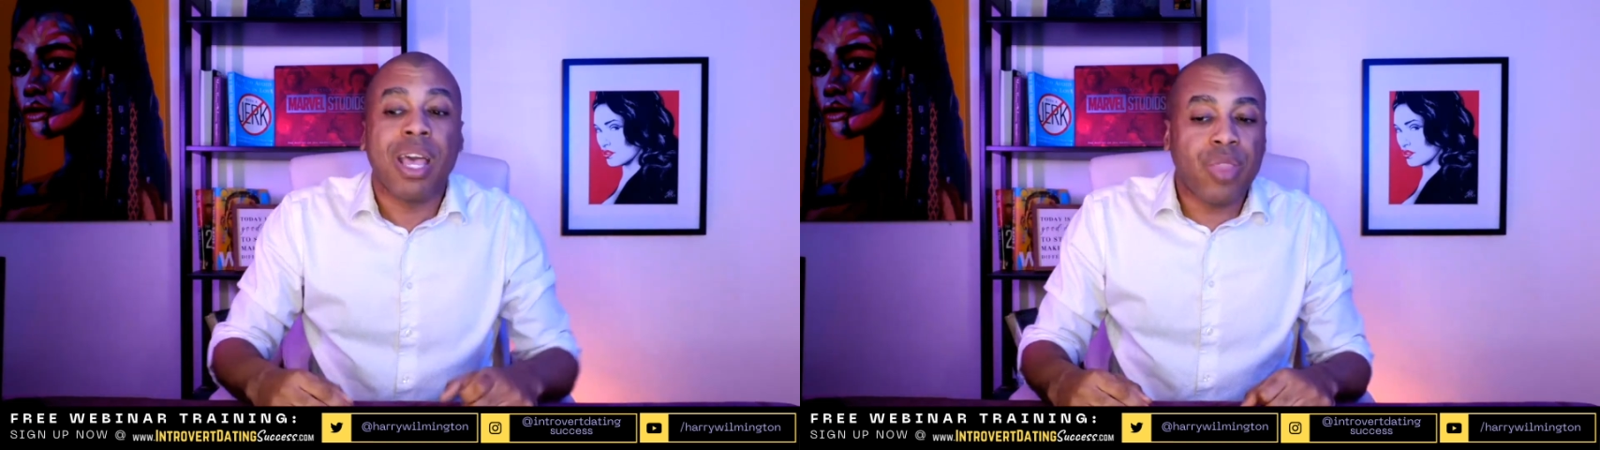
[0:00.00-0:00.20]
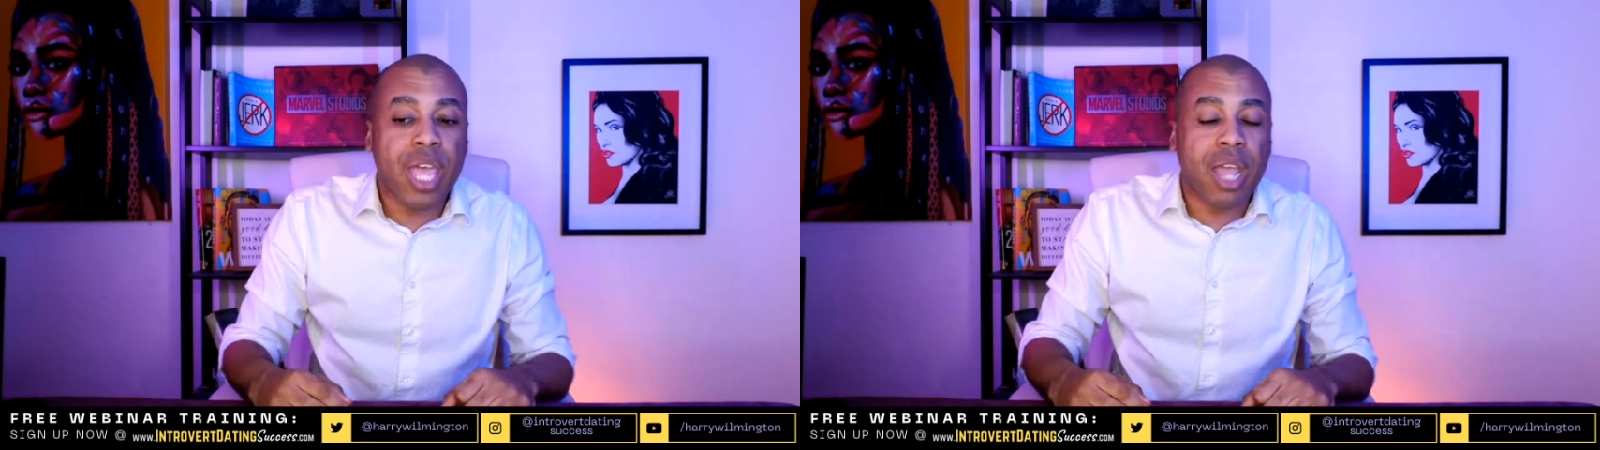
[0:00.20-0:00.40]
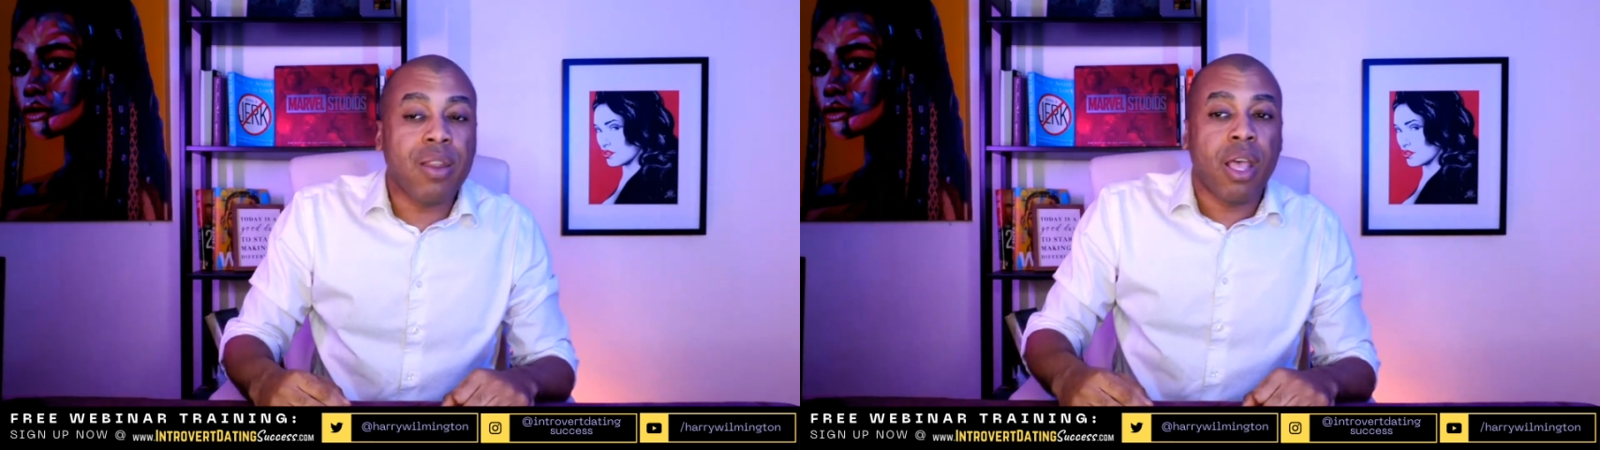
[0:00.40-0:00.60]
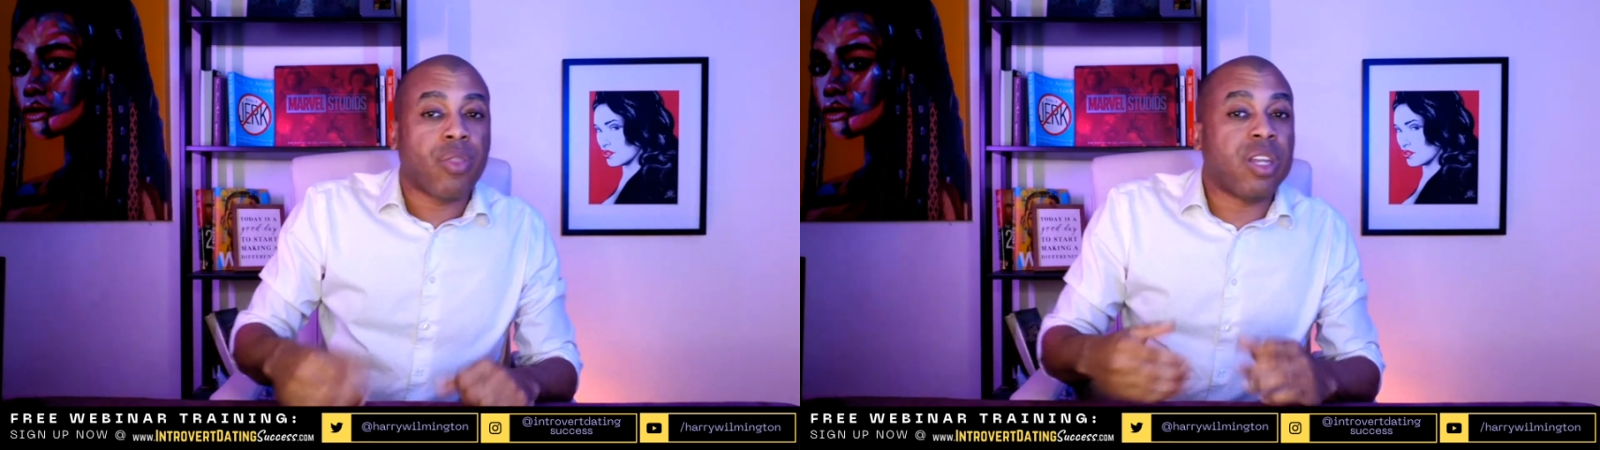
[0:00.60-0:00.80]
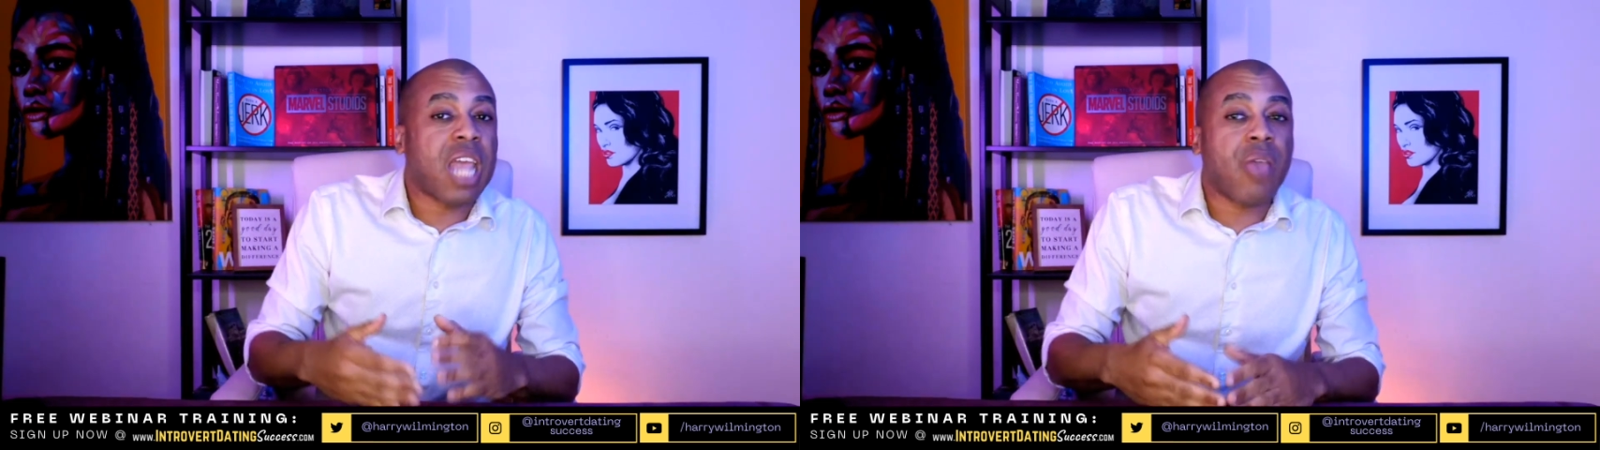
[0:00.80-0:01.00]
Then
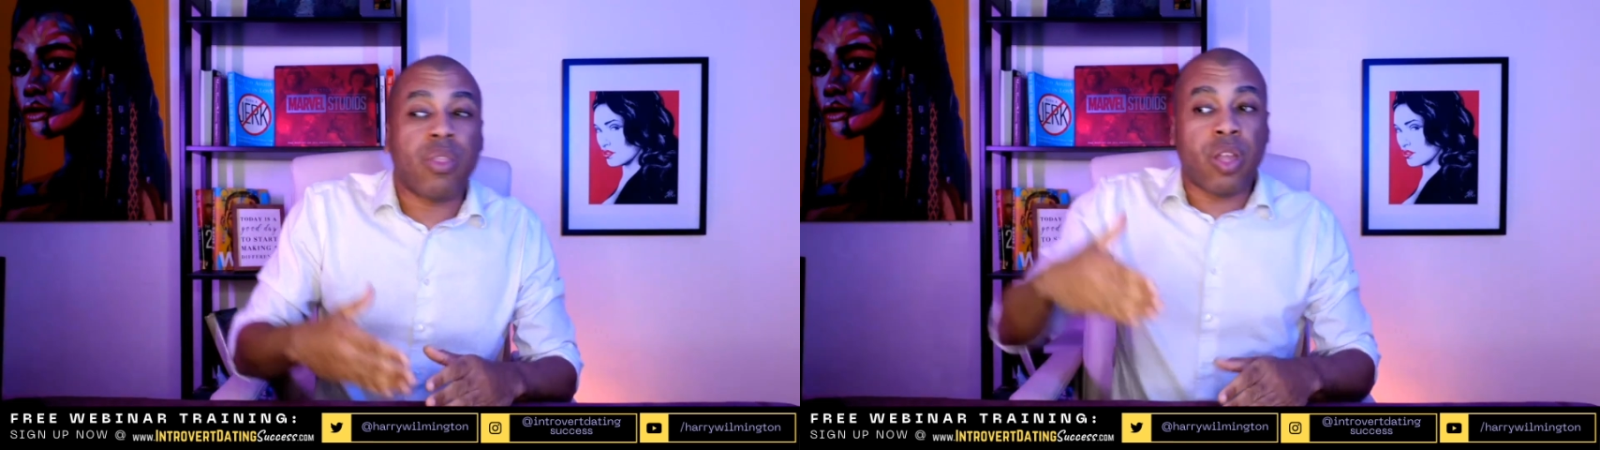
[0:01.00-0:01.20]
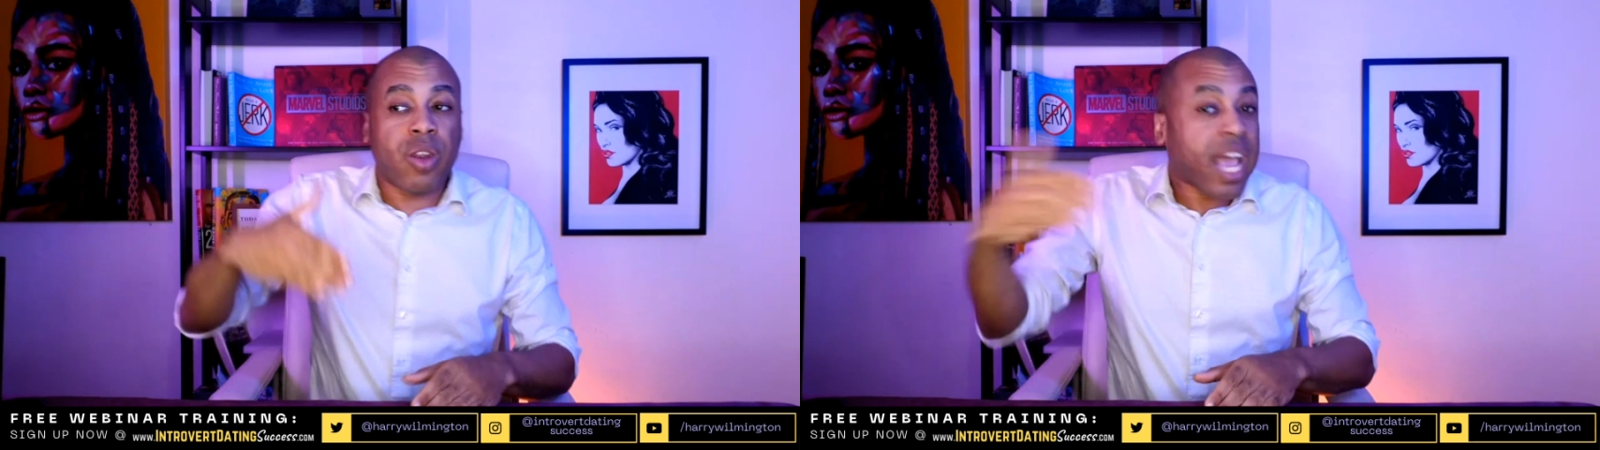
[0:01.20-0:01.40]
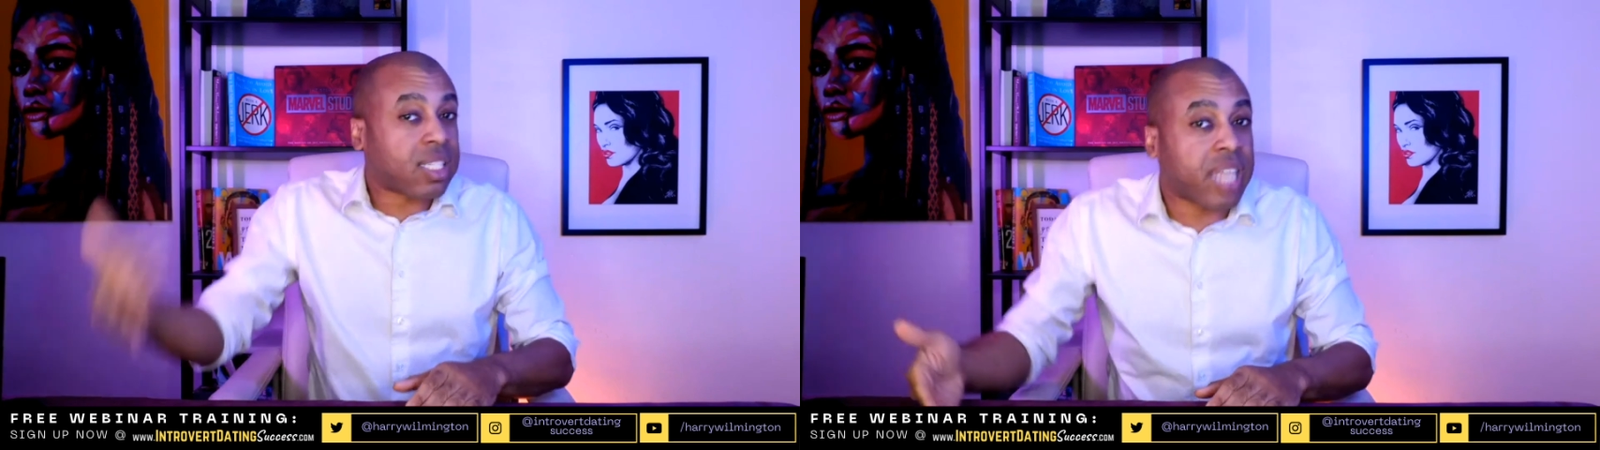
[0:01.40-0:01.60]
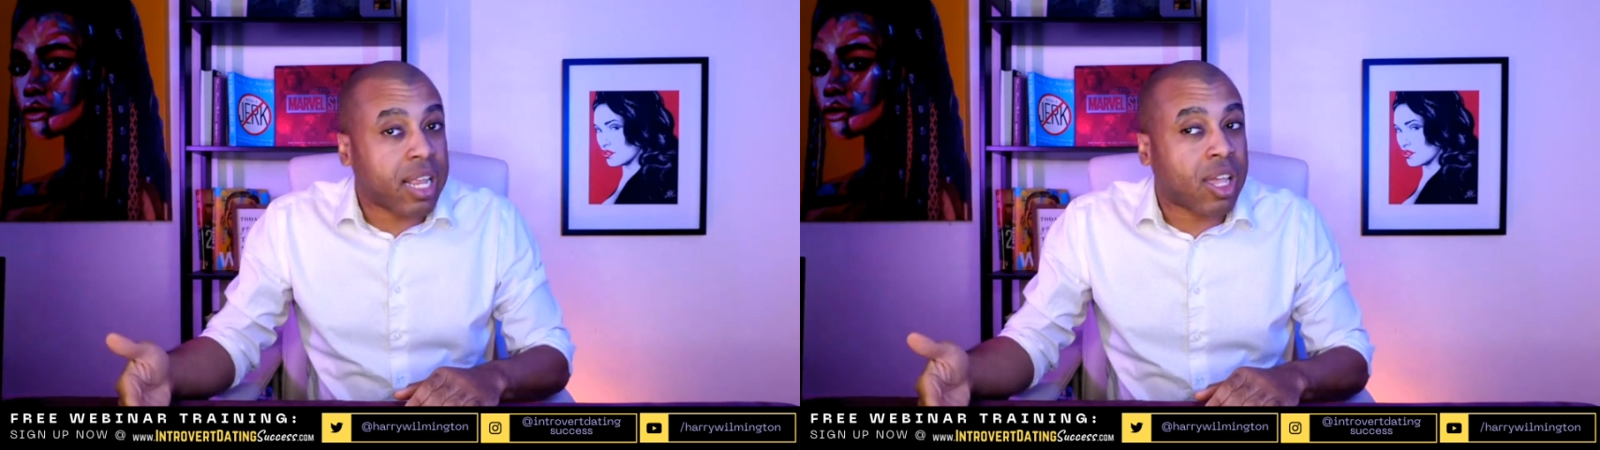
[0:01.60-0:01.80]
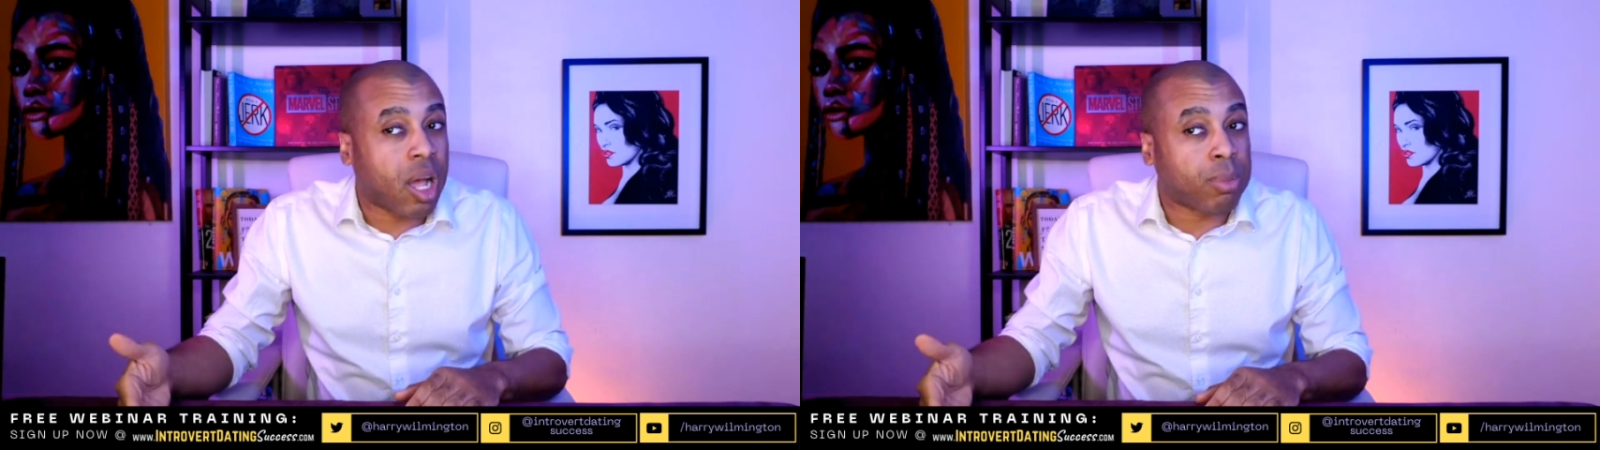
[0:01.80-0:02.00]
the next
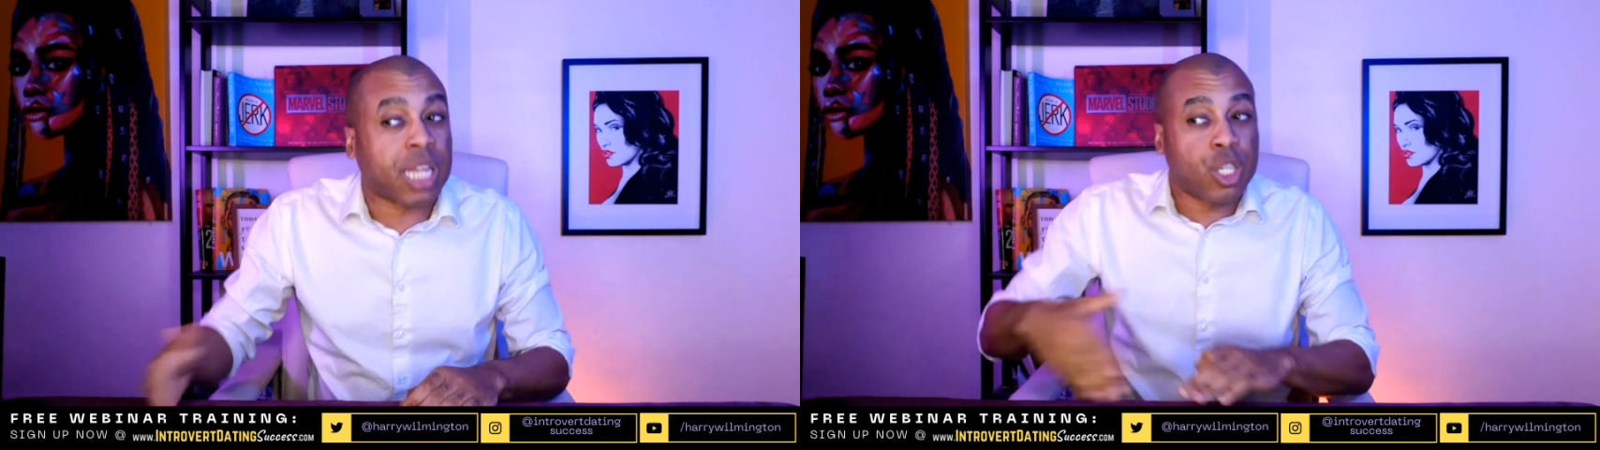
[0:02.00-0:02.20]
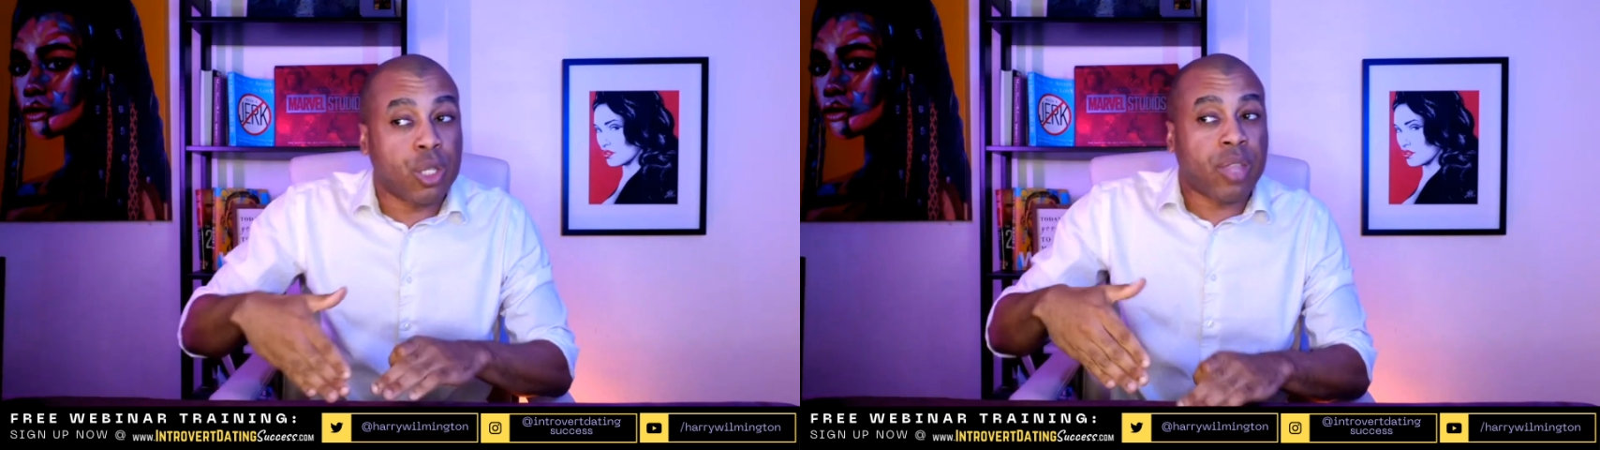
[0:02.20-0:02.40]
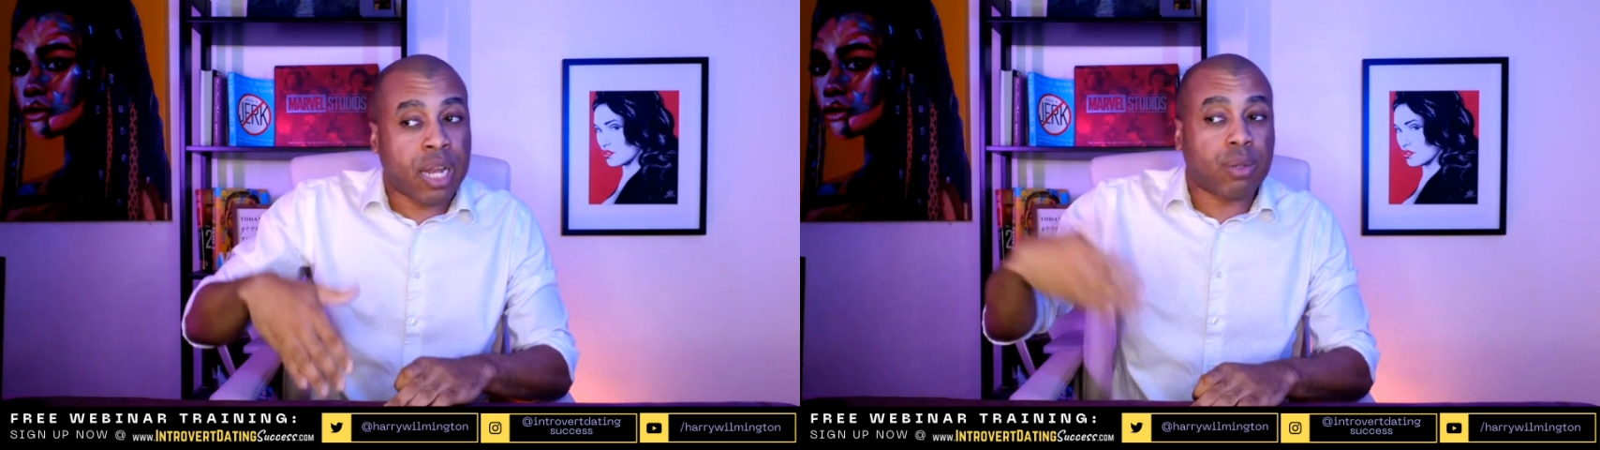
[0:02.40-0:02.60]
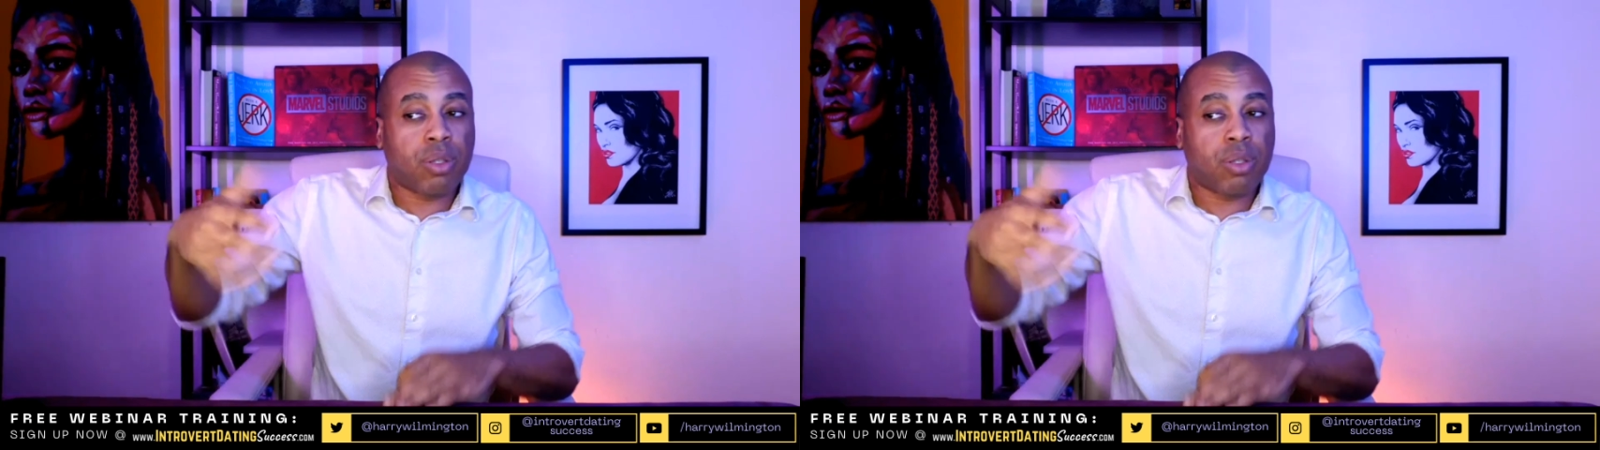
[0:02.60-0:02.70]
date comes the